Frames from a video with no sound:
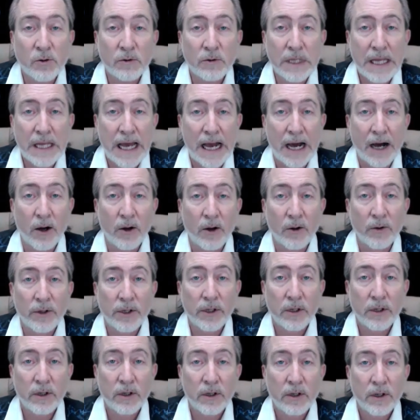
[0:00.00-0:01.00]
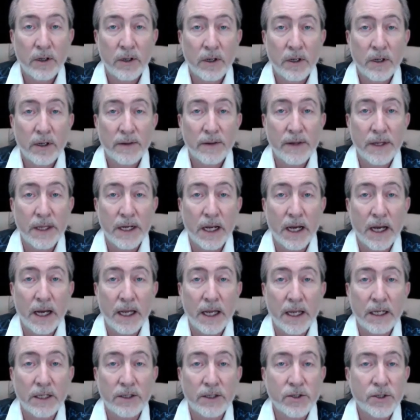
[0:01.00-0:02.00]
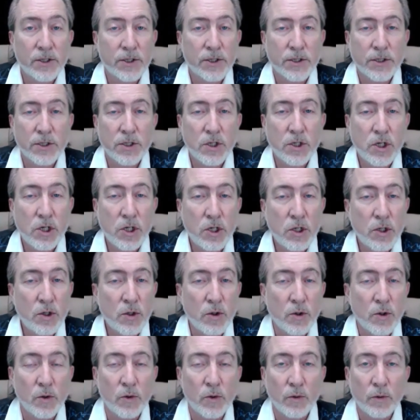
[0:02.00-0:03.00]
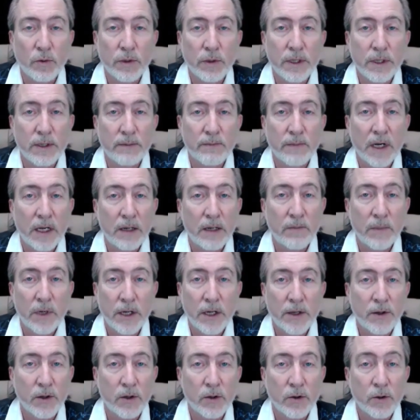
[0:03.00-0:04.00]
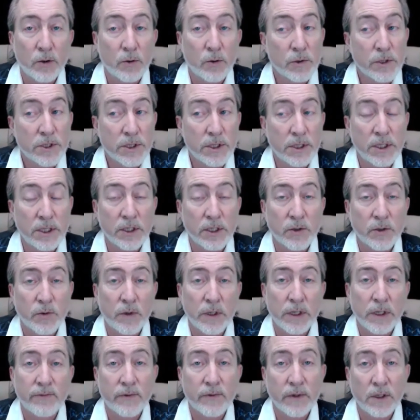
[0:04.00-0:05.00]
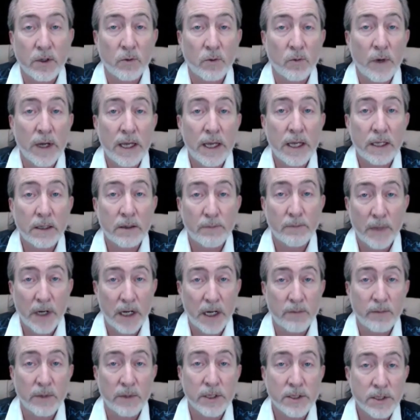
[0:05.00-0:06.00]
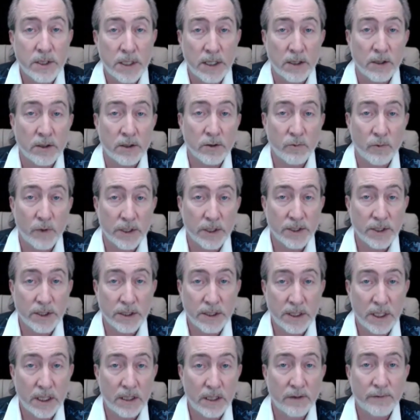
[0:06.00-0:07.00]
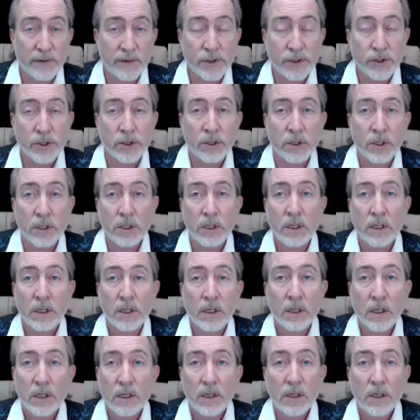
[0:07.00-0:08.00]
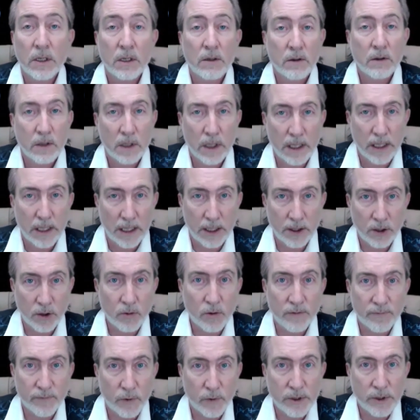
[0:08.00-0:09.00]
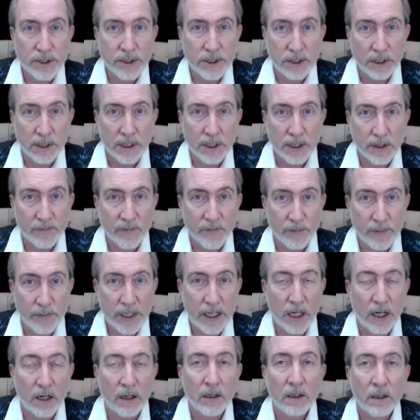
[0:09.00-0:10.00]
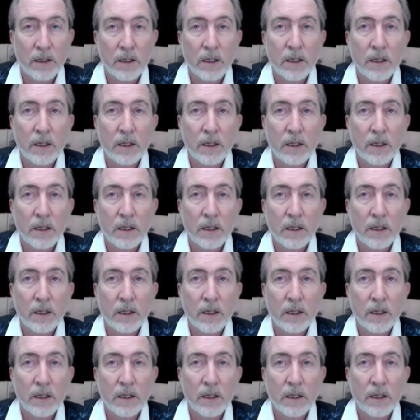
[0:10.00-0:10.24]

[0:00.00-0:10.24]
loud that I just knew that my mother, who was sitting 20 feet away, bottom of the stairs, watching television, and I knew the voice didn't come from there,